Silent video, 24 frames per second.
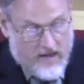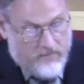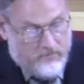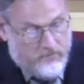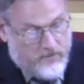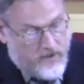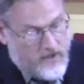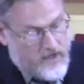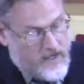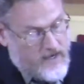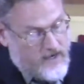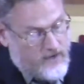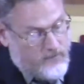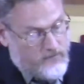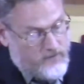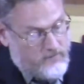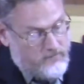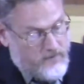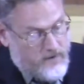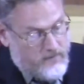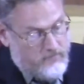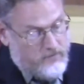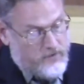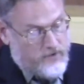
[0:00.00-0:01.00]
But got to
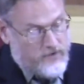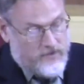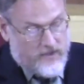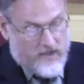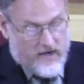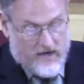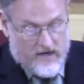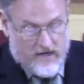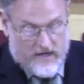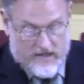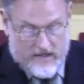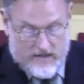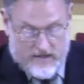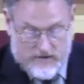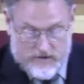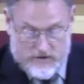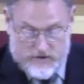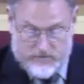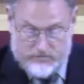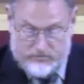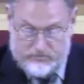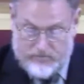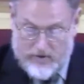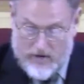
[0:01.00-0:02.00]
remember that it
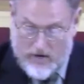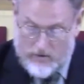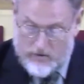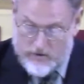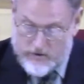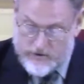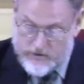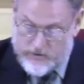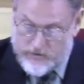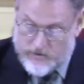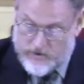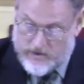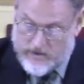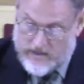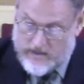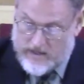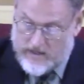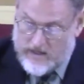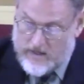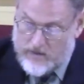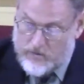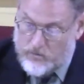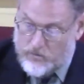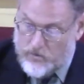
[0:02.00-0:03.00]
is poetry.